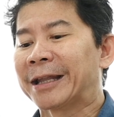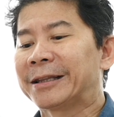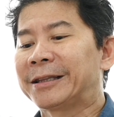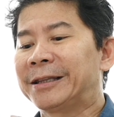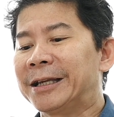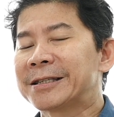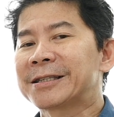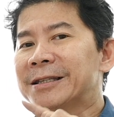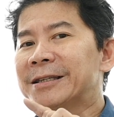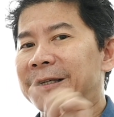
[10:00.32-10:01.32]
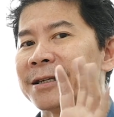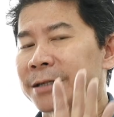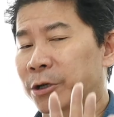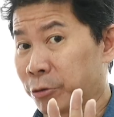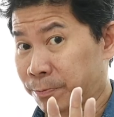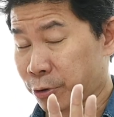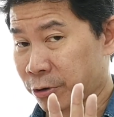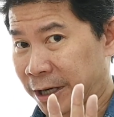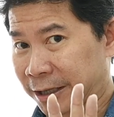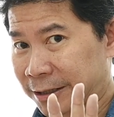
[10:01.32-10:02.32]
that this is a good
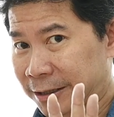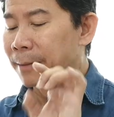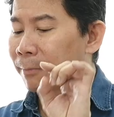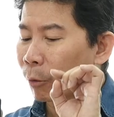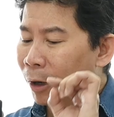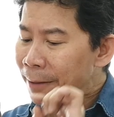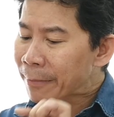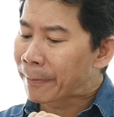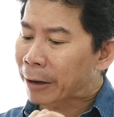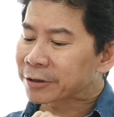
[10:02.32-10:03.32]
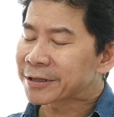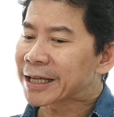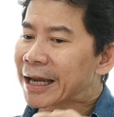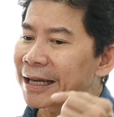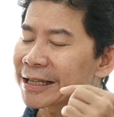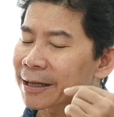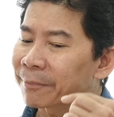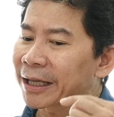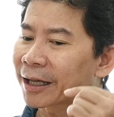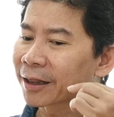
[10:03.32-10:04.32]
product. But what I'm about to say is
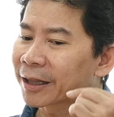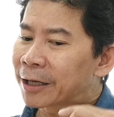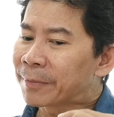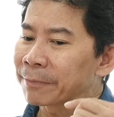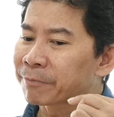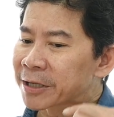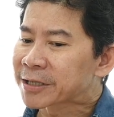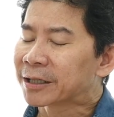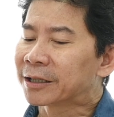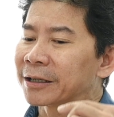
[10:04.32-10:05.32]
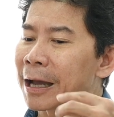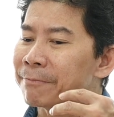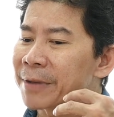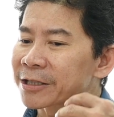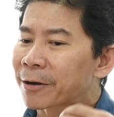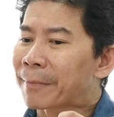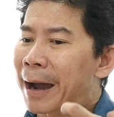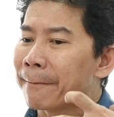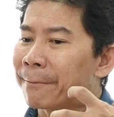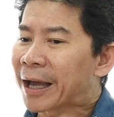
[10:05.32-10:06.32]
something a little bit personal and based on
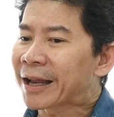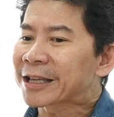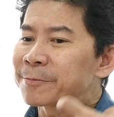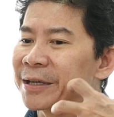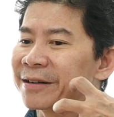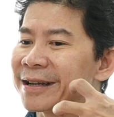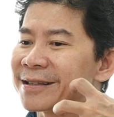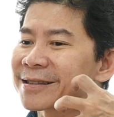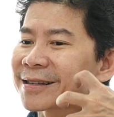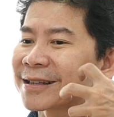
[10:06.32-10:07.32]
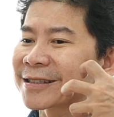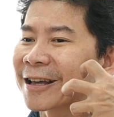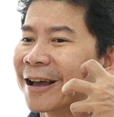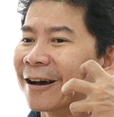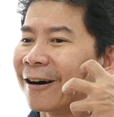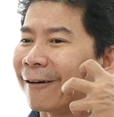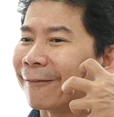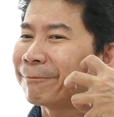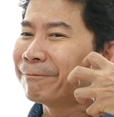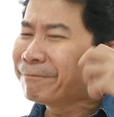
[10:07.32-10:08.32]
my bad experiences
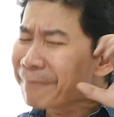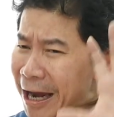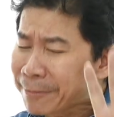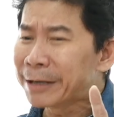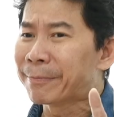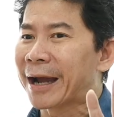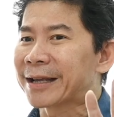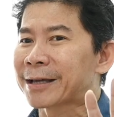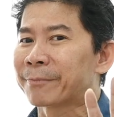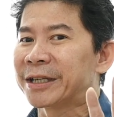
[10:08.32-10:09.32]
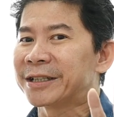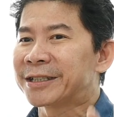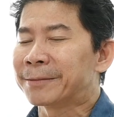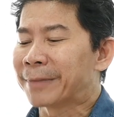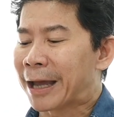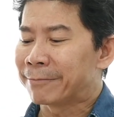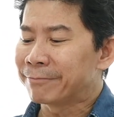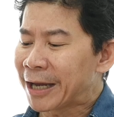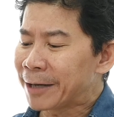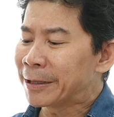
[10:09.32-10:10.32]
of maybe buying something cheap and
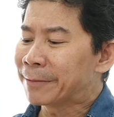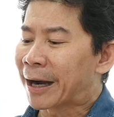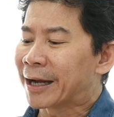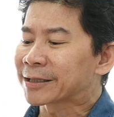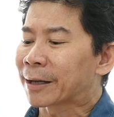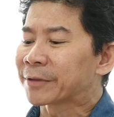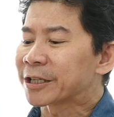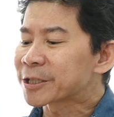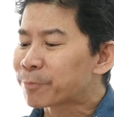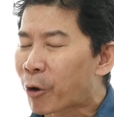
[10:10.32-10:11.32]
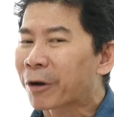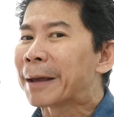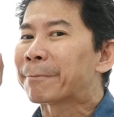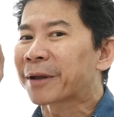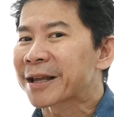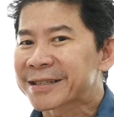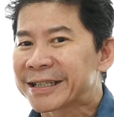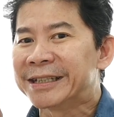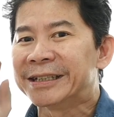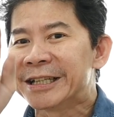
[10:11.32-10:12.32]
maybe buying something small and
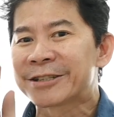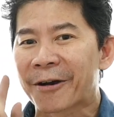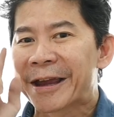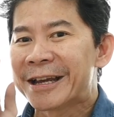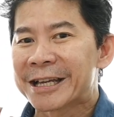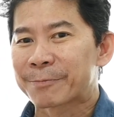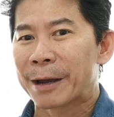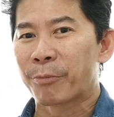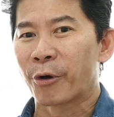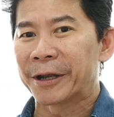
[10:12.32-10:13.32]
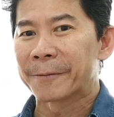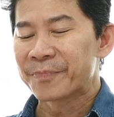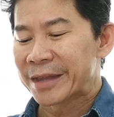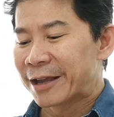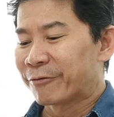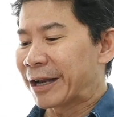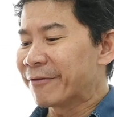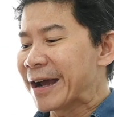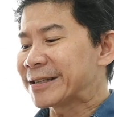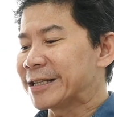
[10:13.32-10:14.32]
plasticky. Yichong, here's my point.
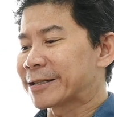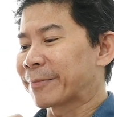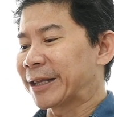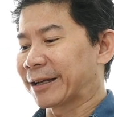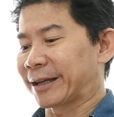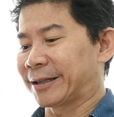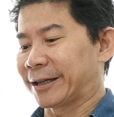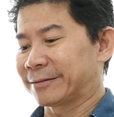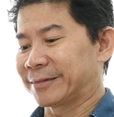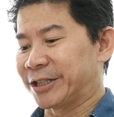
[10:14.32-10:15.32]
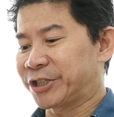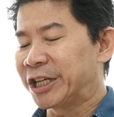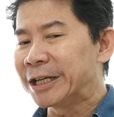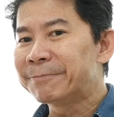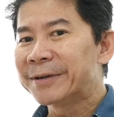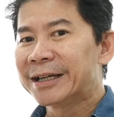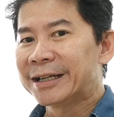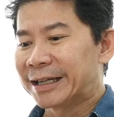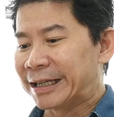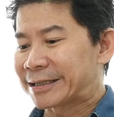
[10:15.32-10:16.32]
Whenever I see something like that, it's cheap,
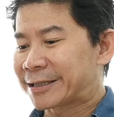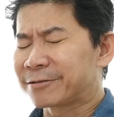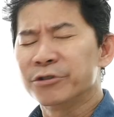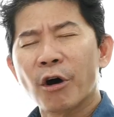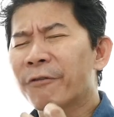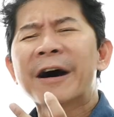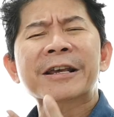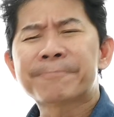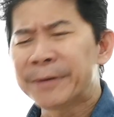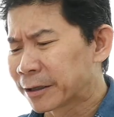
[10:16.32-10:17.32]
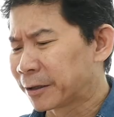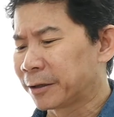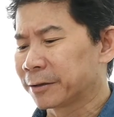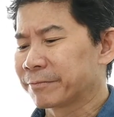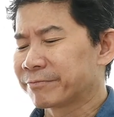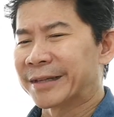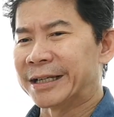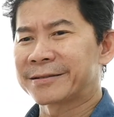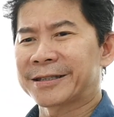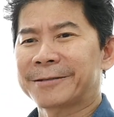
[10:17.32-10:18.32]
it's no fast build,
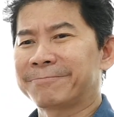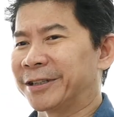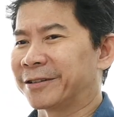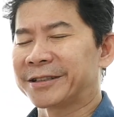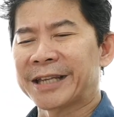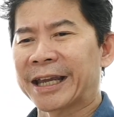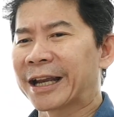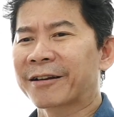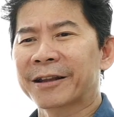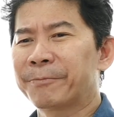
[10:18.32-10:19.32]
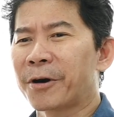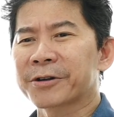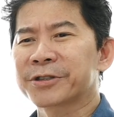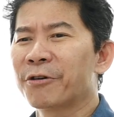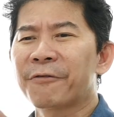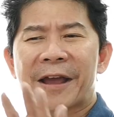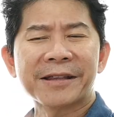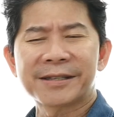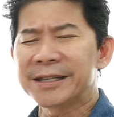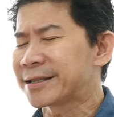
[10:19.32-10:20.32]
it's, you know, take it out of the box, no
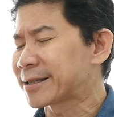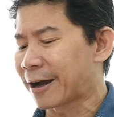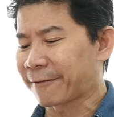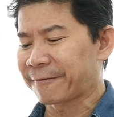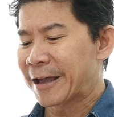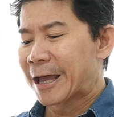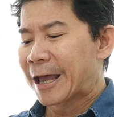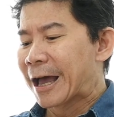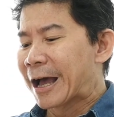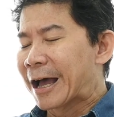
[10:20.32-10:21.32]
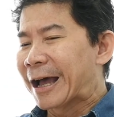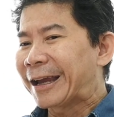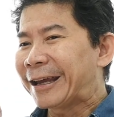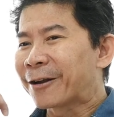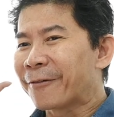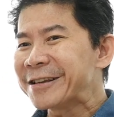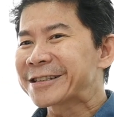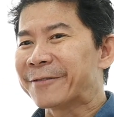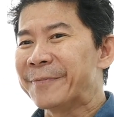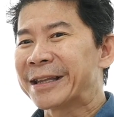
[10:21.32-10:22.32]
fancy stuff, it always
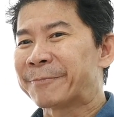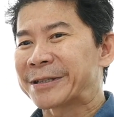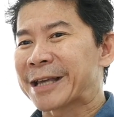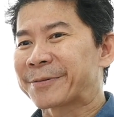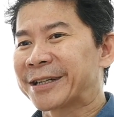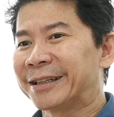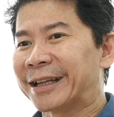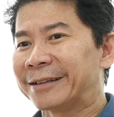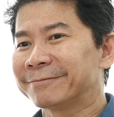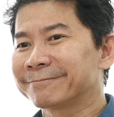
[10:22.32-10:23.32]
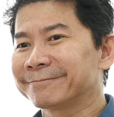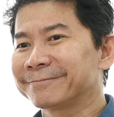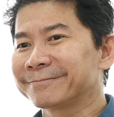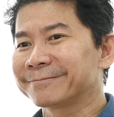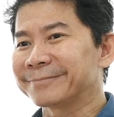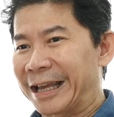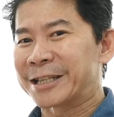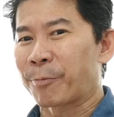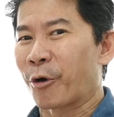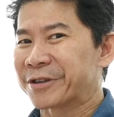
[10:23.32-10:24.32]
gives me the perception that it
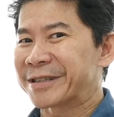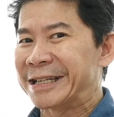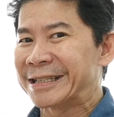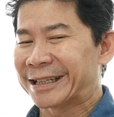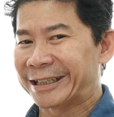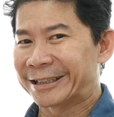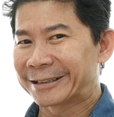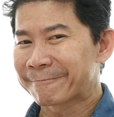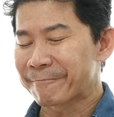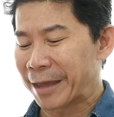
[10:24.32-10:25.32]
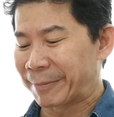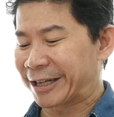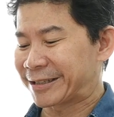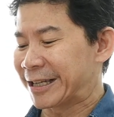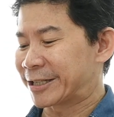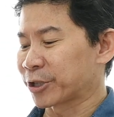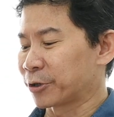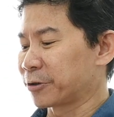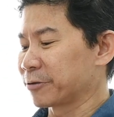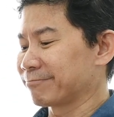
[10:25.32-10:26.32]
spoils easily because it's
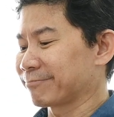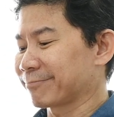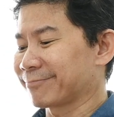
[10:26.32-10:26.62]
so